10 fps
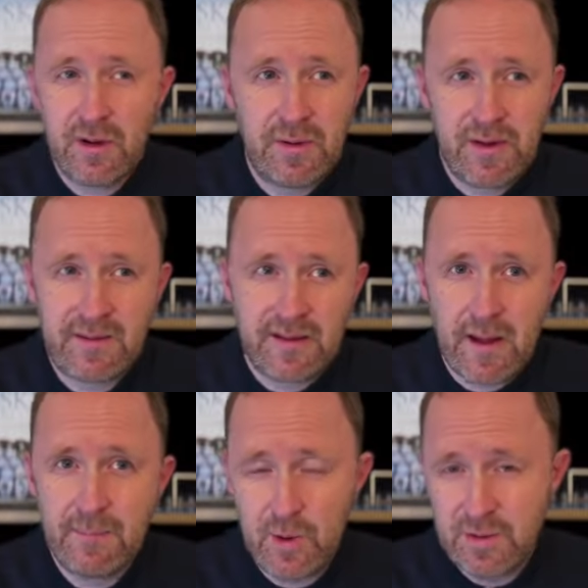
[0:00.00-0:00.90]
when you think that
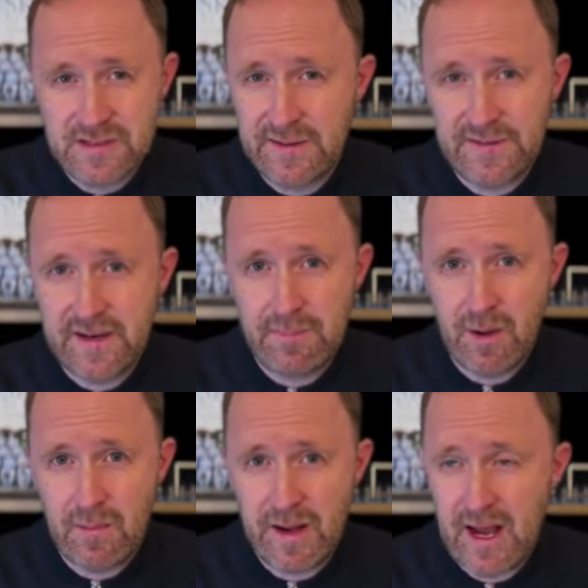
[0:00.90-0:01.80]
ball was lifted in by
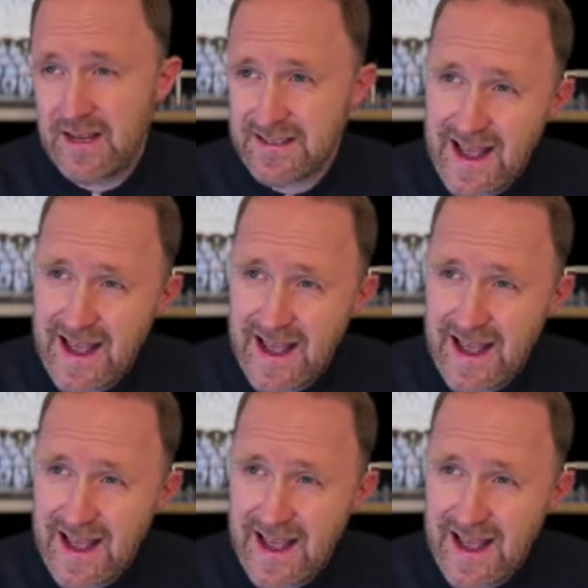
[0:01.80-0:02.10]
McAllister